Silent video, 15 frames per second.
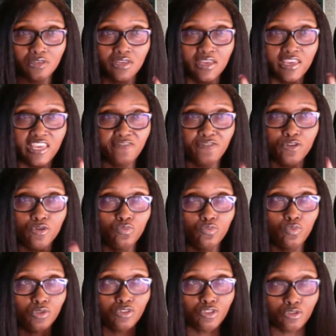If you
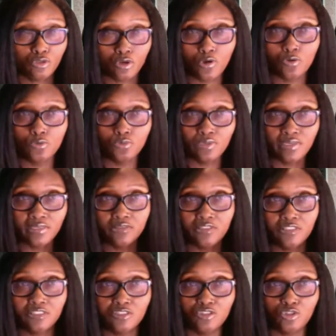want to go and
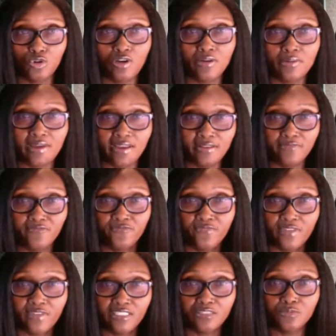just join my
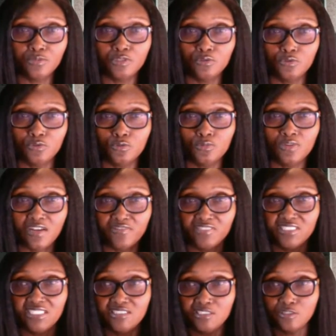Facebook group,
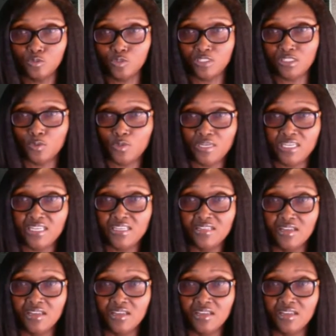Conversations with the Queen,